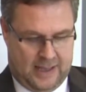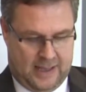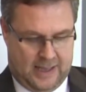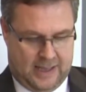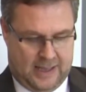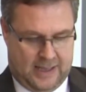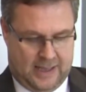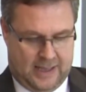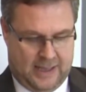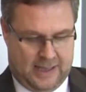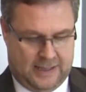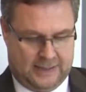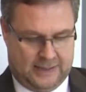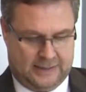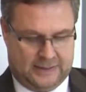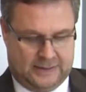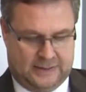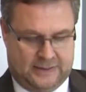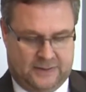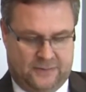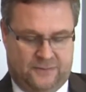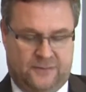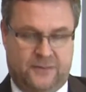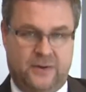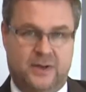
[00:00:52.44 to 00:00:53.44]
And
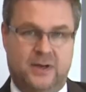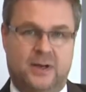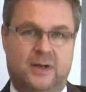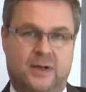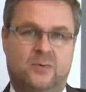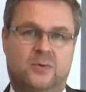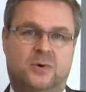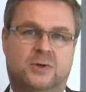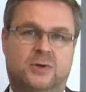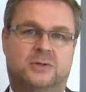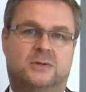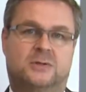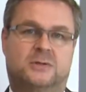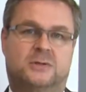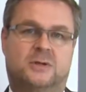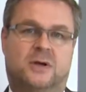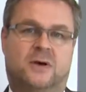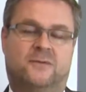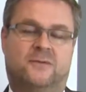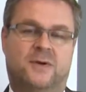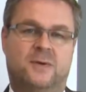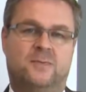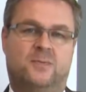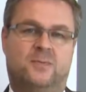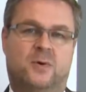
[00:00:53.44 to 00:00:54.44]
Finpro
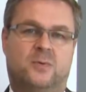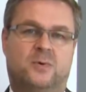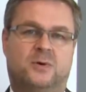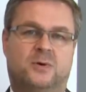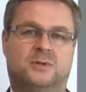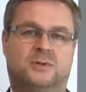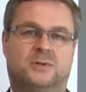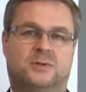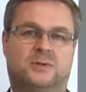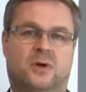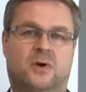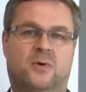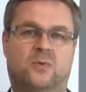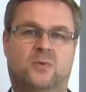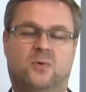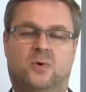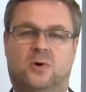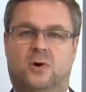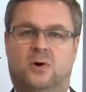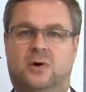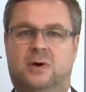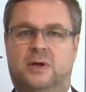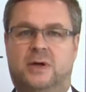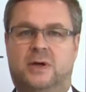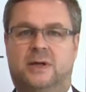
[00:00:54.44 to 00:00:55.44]
was
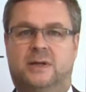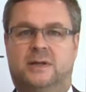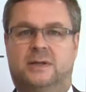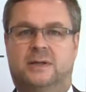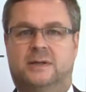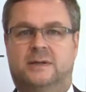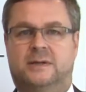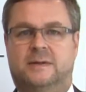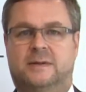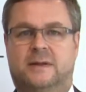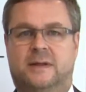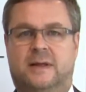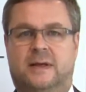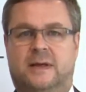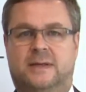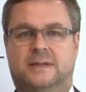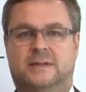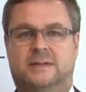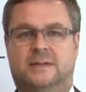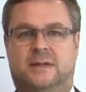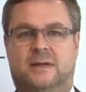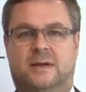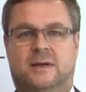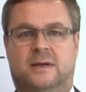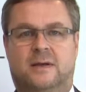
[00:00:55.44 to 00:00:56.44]
awarded
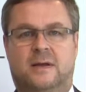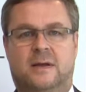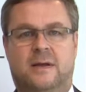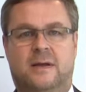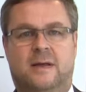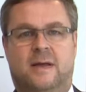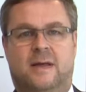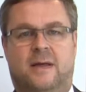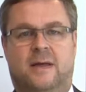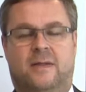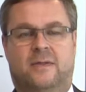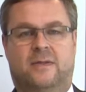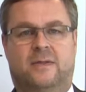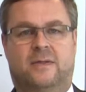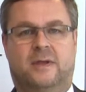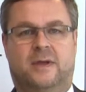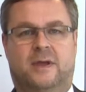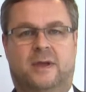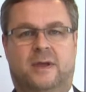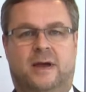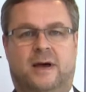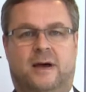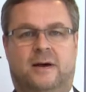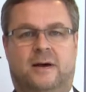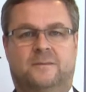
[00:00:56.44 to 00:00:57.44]
as the
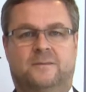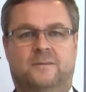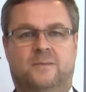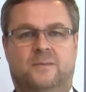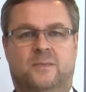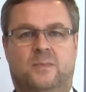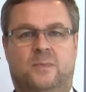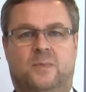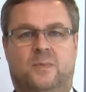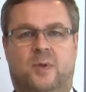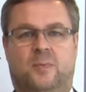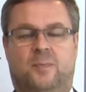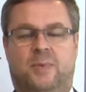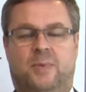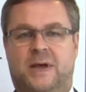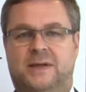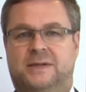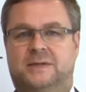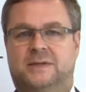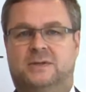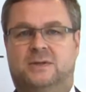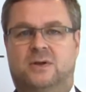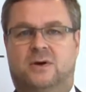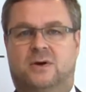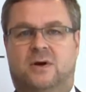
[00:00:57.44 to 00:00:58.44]

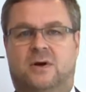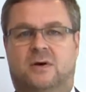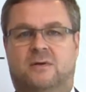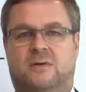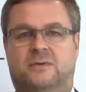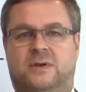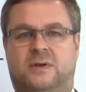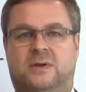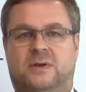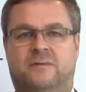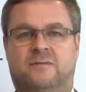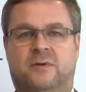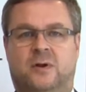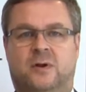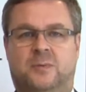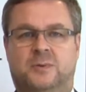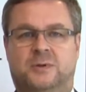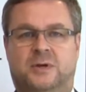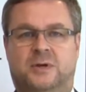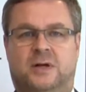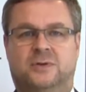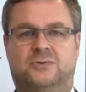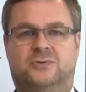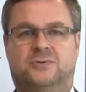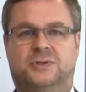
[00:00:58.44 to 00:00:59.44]
best of the developed
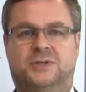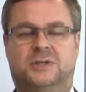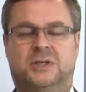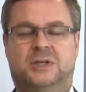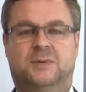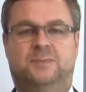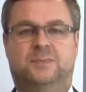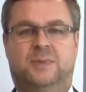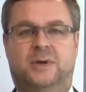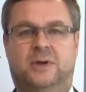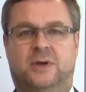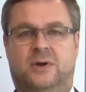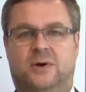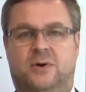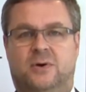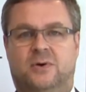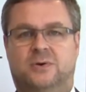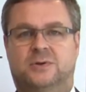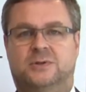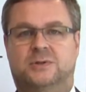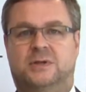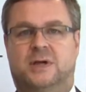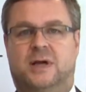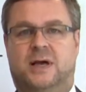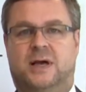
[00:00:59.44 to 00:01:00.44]
country
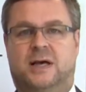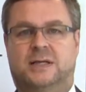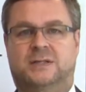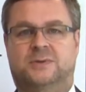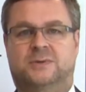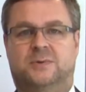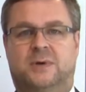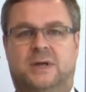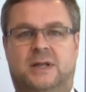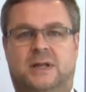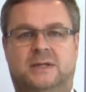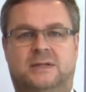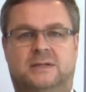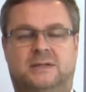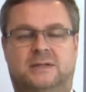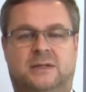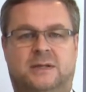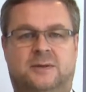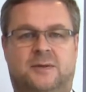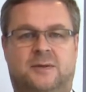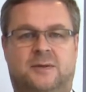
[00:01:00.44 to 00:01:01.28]
TPOs as well as the